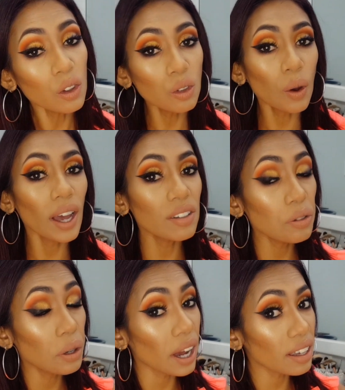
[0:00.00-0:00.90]
So as
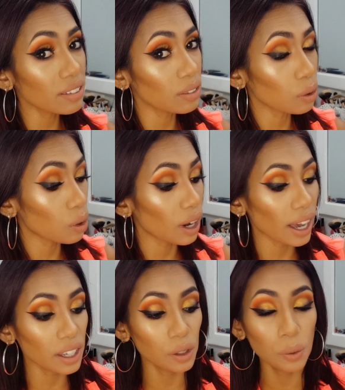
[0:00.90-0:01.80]
you guys saw,
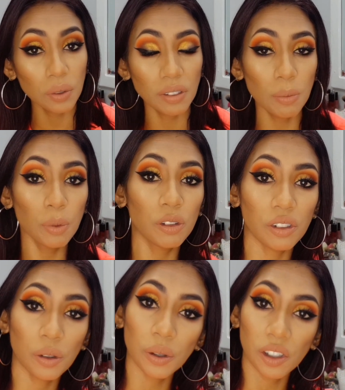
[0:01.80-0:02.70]
I used the
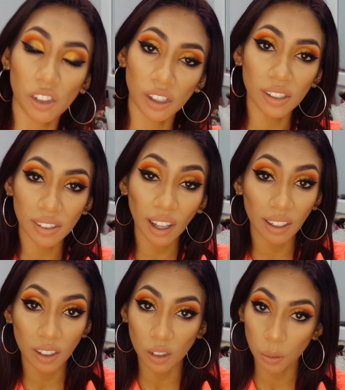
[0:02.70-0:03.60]
Beauty Creation
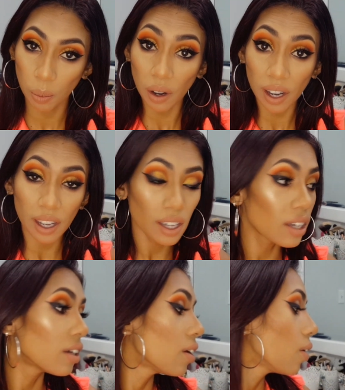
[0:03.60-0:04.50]
setting spray.
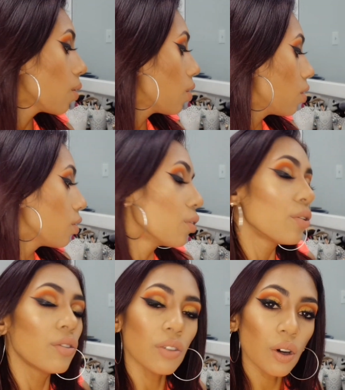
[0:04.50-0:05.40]

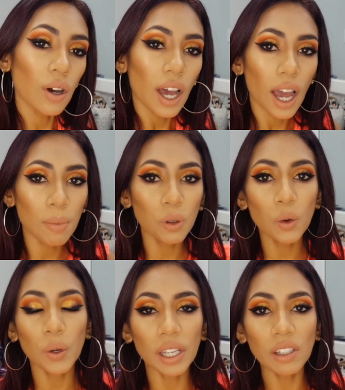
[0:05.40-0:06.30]
So I'm
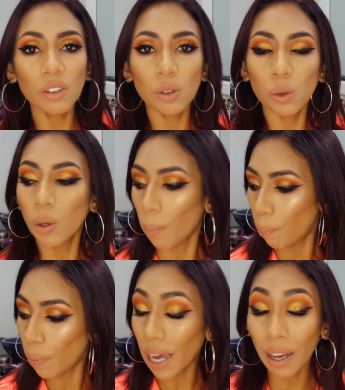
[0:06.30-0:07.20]
going to
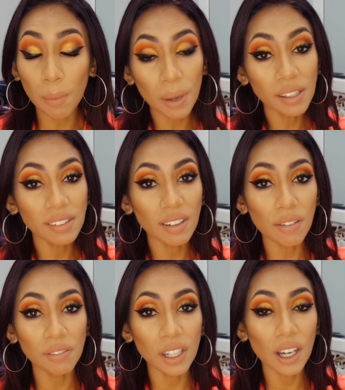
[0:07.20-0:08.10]
pack up my
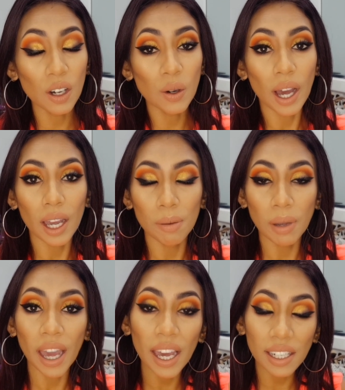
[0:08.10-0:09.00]
stuff now. I'm
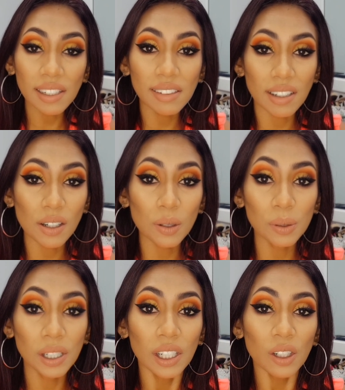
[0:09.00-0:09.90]
headed
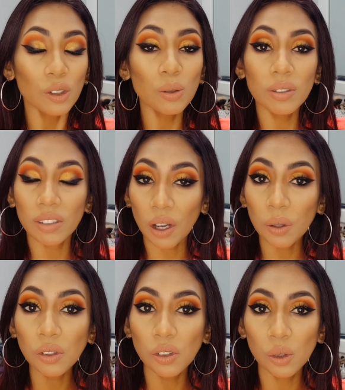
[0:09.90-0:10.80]
down to
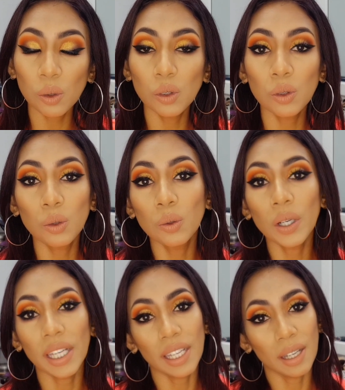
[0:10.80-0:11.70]
South to
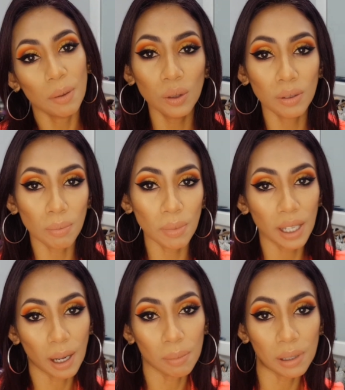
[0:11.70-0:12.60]
do a
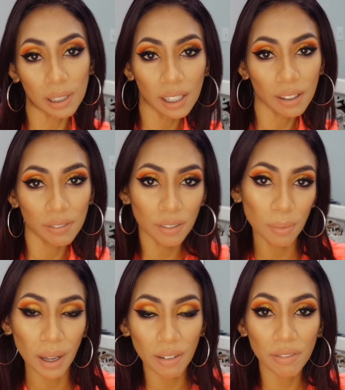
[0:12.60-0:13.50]
makeup look for
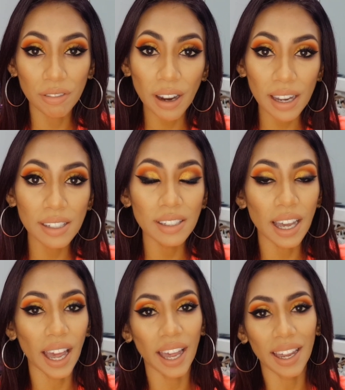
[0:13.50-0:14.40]
my friend,
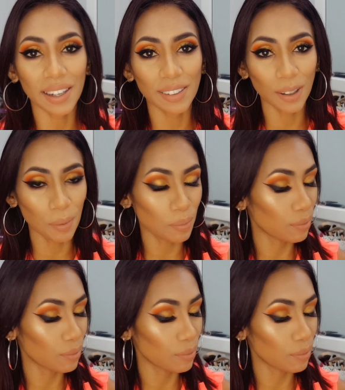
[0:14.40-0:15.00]
and